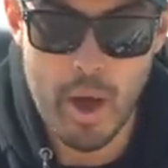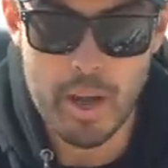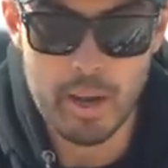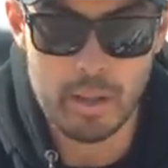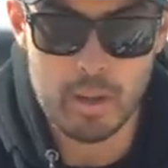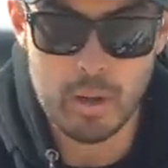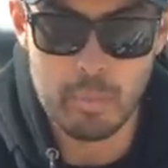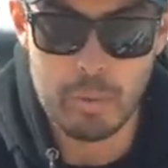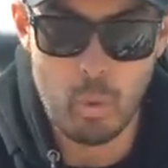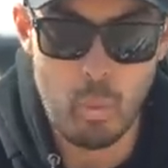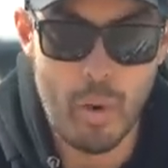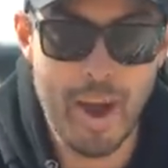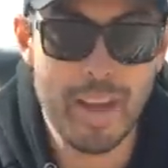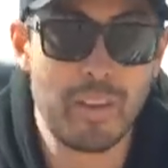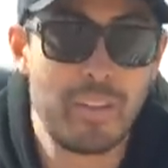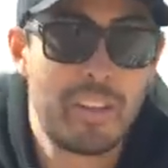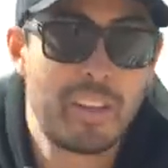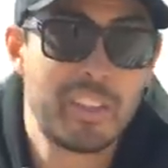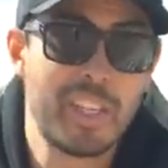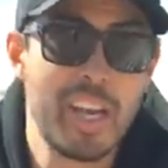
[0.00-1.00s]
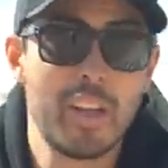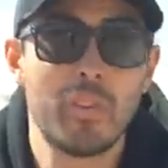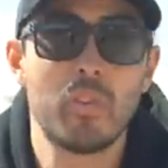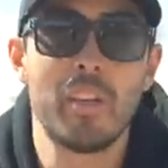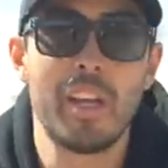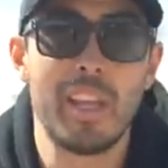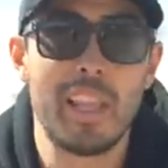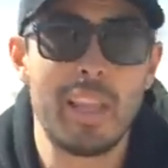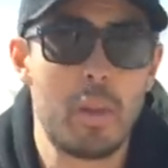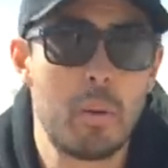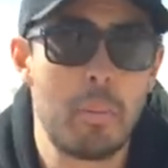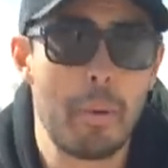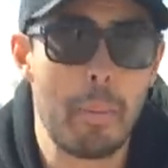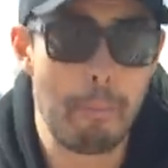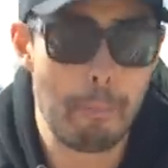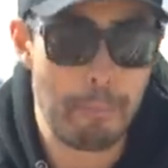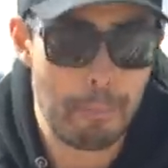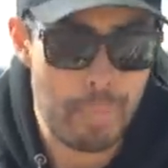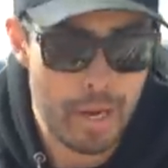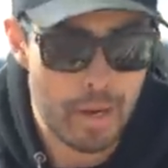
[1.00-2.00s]
out a little bit wider. They're generally a little
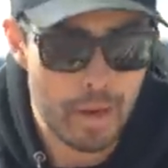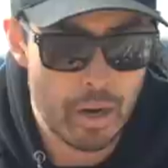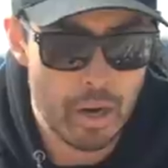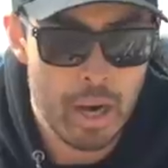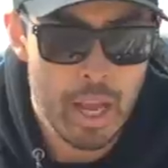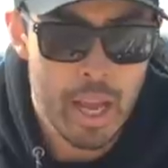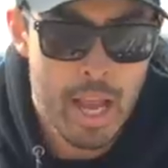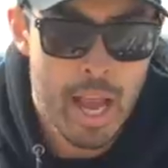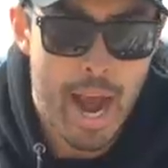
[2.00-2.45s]
bit bigger.